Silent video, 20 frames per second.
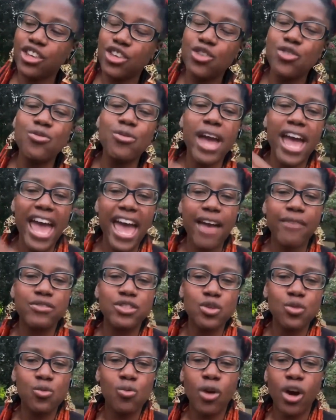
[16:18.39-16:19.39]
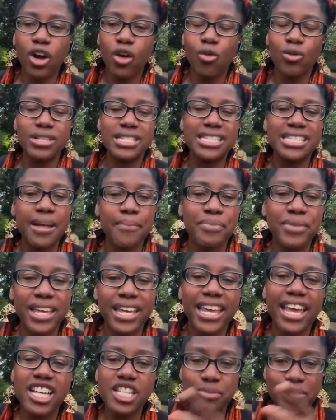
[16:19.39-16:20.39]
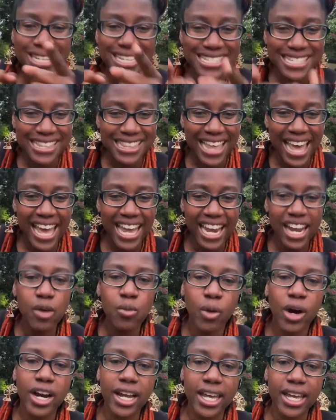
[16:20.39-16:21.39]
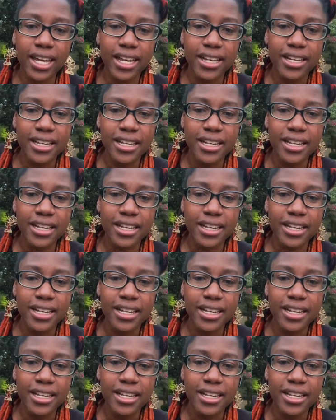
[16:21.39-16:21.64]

You have to work on something else because that ain't working.